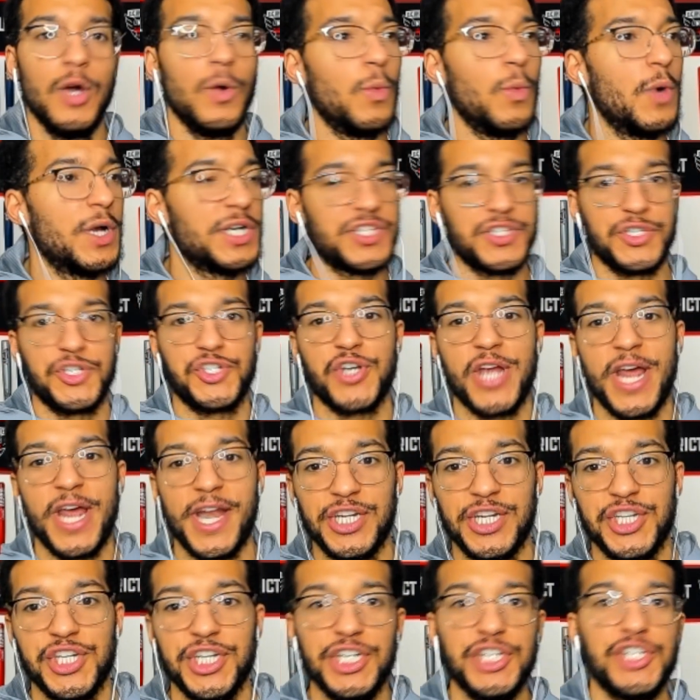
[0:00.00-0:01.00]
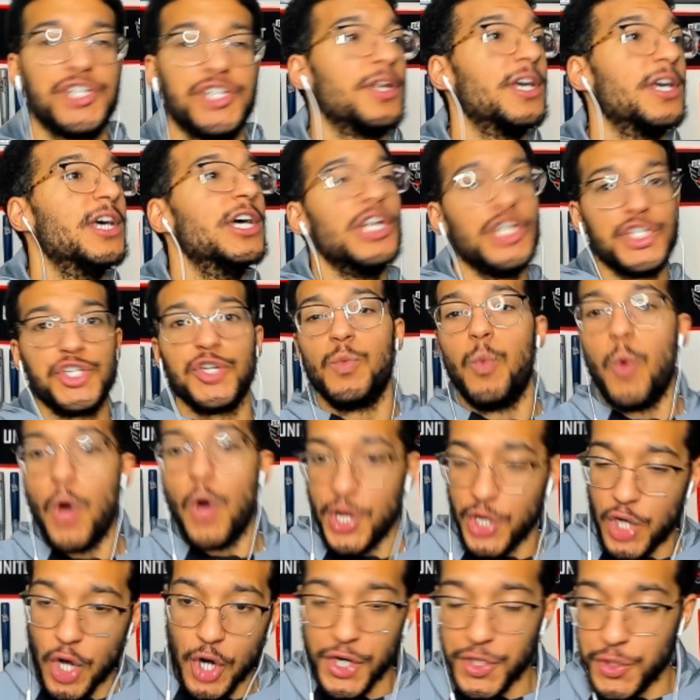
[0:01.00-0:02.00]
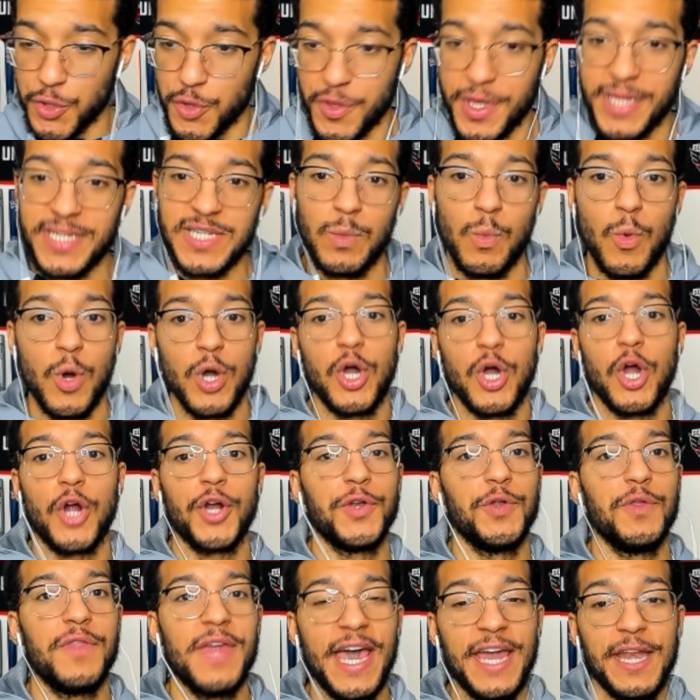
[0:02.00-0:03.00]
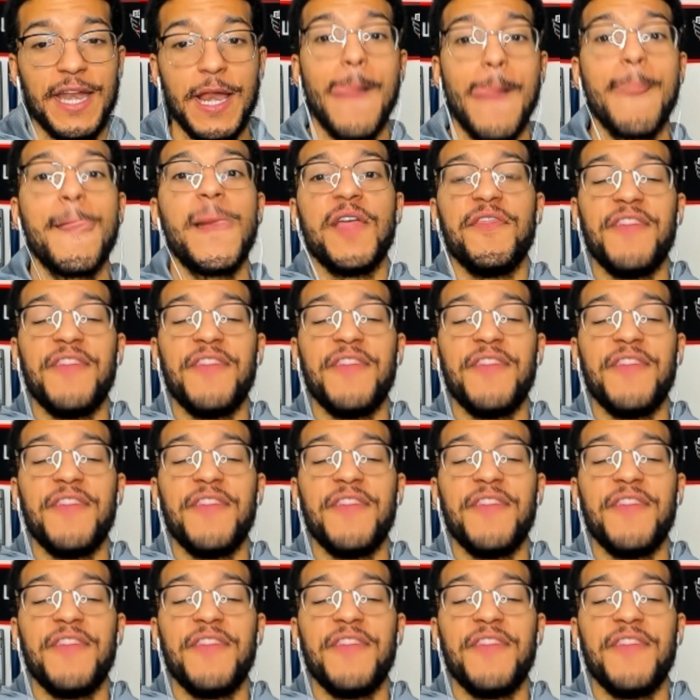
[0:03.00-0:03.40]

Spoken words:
What's the strategy? Should one car do this and one car do that?